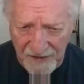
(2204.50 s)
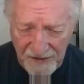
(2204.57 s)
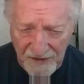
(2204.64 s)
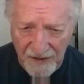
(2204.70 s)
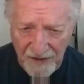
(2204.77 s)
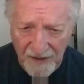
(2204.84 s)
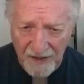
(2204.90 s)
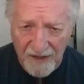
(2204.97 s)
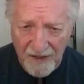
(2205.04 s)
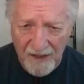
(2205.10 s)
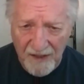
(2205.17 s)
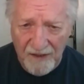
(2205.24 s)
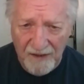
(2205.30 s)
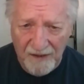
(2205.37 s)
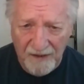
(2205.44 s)
Um,
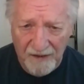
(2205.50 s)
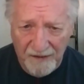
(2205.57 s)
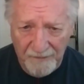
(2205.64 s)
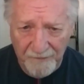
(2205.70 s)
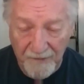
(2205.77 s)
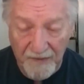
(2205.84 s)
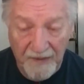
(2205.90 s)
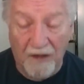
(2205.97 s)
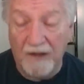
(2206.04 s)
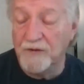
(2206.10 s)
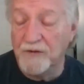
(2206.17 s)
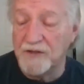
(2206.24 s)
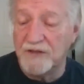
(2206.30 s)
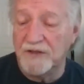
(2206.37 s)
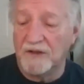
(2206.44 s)
now, if you're still in
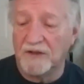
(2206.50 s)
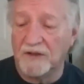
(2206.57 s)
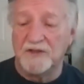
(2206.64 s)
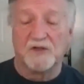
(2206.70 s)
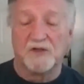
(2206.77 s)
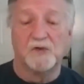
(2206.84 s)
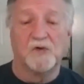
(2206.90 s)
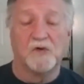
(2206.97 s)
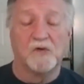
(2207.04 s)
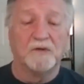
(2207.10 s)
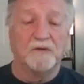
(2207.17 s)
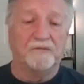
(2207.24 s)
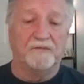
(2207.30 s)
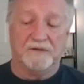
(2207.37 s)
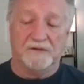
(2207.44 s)
school, some people,
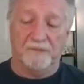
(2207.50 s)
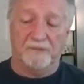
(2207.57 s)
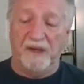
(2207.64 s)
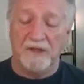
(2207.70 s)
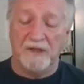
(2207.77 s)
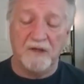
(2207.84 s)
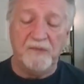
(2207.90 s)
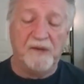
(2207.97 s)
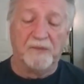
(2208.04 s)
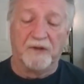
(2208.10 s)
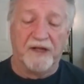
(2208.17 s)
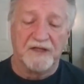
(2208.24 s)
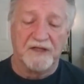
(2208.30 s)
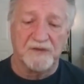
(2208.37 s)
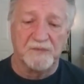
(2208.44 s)
young people ask me,
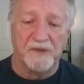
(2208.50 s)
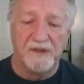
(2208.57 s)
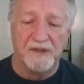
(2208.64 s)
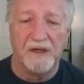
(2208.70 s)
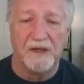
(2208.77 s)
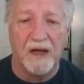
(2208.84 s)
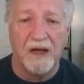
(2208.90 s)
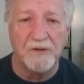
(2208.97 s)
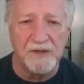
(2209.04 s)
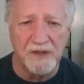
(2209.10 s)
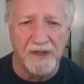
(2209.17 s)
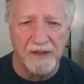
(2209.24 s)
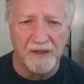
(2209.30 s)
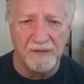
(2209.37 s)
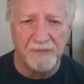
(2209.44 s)
how should I get prepare for
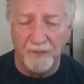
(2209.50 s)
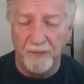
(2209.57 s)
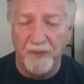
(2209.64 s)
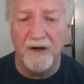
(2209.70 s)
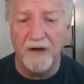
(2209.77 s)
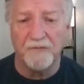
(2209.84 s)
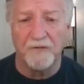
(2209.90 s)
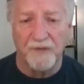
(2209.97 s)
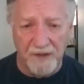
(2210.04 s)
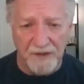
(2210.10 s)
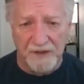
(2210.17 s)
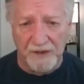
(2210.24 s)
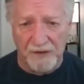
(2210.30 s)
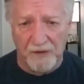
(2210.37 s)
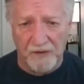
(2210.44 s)
this? You know, I'm still in
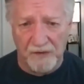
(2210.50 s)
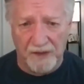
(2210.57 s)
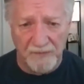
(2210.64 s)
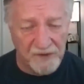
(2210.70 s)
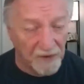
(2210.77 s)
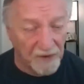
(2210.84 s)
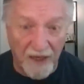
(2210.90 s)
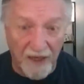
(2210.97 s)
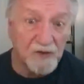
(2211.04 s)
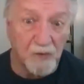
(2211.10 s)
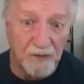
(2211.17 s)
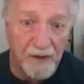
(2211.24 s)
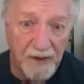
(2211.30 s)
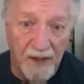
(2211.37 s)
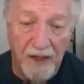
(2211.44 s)
high school. I
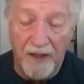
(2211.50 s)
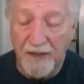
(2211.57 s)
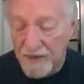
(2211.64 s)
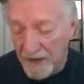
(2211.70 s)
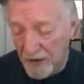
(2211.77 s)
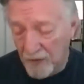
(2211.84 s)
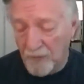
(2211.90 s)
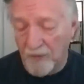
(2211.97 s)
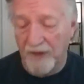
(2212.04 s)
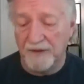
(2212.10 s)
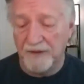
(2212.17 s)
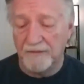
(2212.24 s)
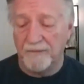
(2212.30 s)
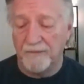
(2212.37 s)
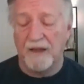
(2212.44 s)
say, great,
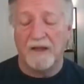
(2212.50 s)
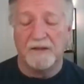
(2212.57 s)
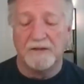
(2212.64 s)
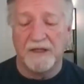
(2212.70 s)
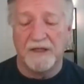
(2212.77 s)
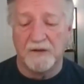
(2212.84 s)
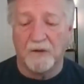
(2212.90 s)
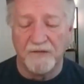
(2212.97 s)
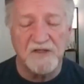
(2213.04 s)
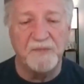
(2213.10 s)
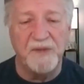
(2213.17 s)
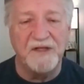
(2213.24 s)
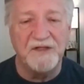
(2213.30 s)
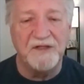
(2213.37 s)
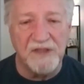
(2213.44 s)
take all the speech
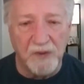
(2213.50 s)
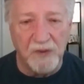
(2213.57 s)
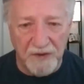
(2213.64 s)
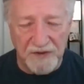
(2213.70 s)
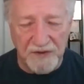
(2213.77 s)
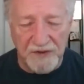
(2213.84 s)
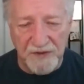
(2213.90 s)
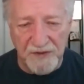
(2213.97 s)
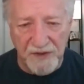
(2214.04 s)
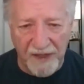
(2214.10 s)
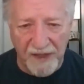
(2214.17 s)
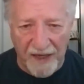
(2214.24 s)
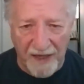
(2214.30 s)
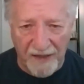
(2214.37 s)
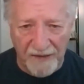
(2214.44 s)
courses you can,
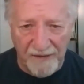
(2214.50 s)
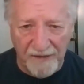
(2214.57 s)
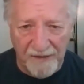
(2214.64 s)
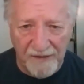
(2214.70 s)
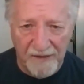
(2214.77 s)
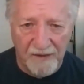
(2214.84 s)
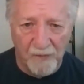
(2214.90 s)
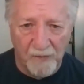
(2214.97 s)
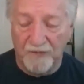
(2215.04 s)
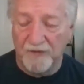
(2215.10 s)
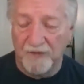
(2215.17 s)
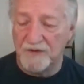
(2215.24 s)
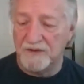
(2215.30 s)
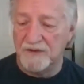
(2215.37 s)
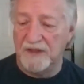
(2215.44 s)
whether it's even
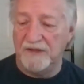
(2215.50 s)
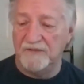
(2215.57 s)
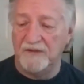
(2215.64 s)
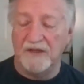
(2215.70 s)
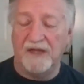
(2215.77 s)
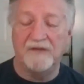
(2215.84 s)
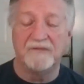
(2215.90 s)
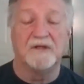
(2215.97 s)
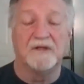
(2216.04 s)
even debate,